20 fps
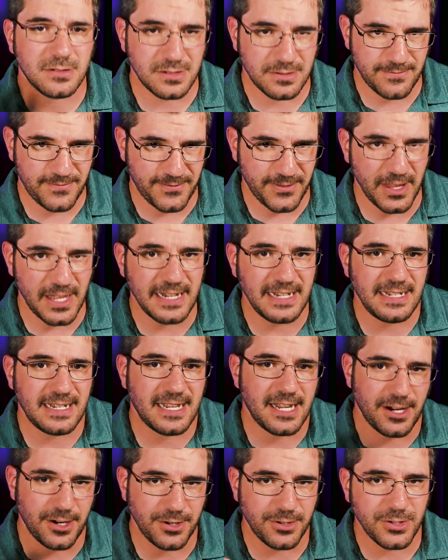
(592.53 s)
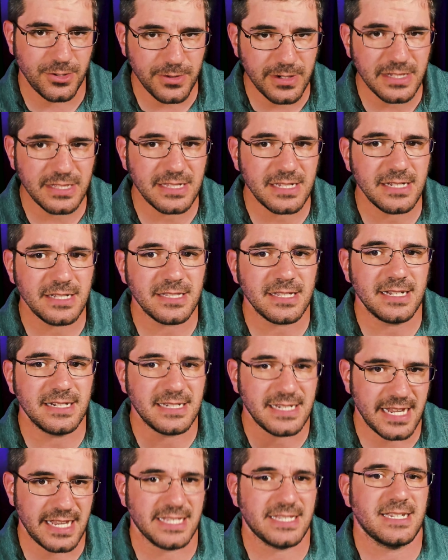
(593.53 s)
flight characteristics and
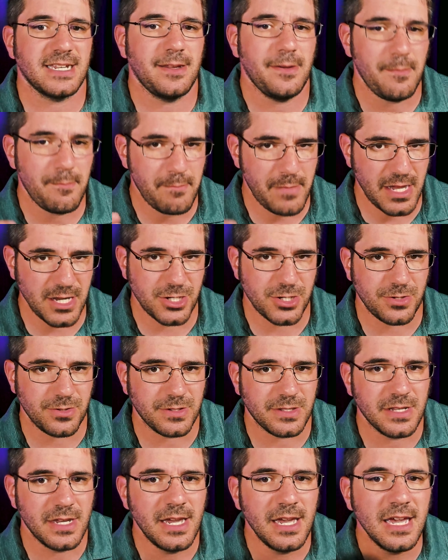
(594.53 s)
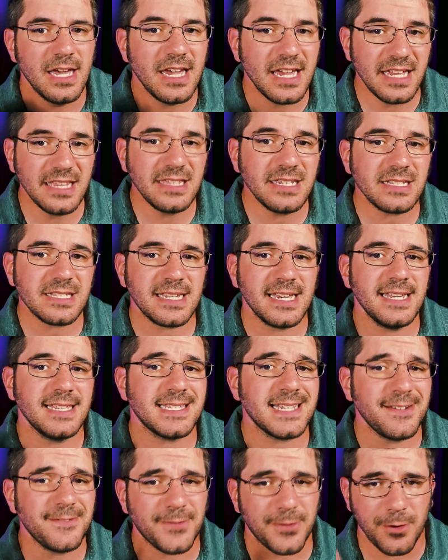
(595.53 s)
testing measures. In this case,
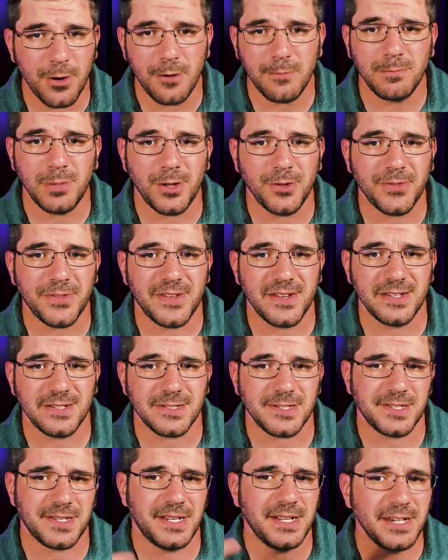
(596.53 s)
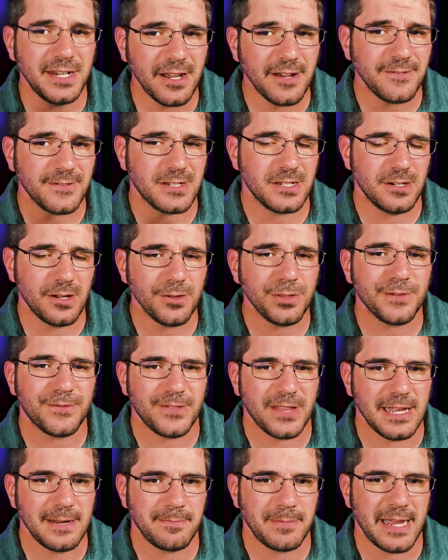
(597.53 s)
I've thrown both discs enough to know the
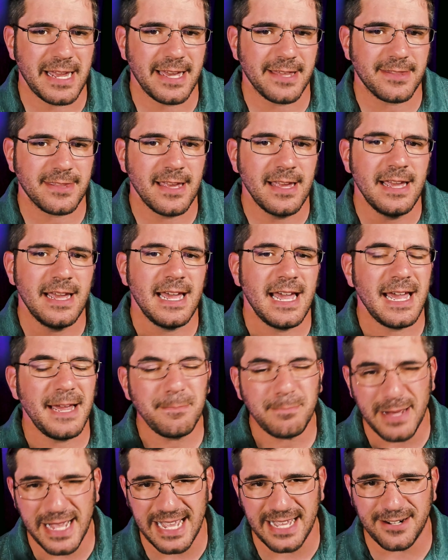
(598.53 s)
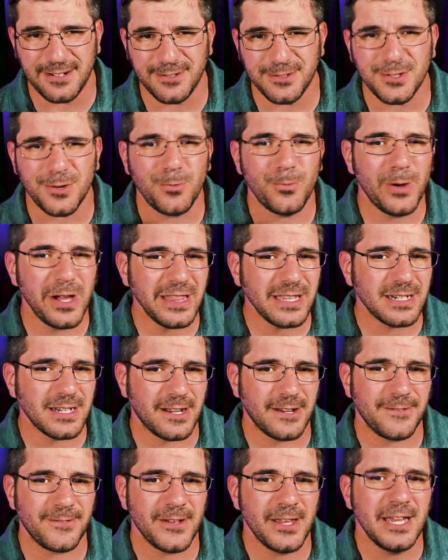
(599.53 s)
flight path and patterns well
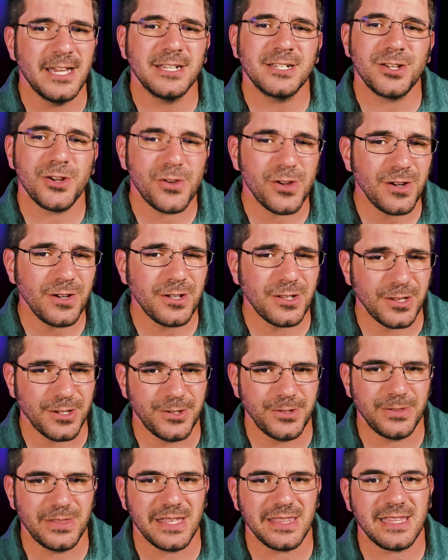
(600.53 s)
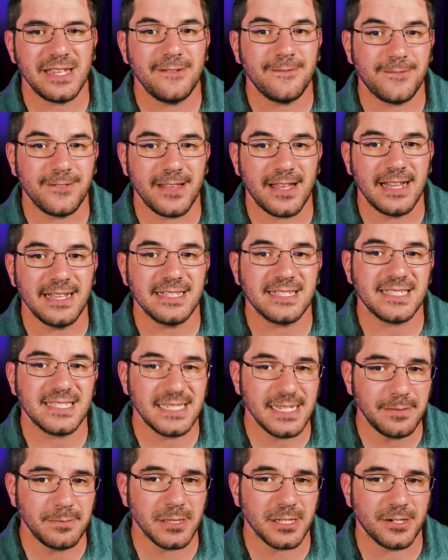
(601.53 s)
enough to conclude that they fly
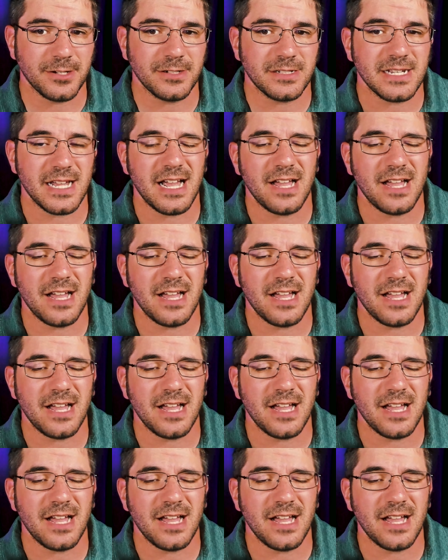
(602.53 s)
similar to how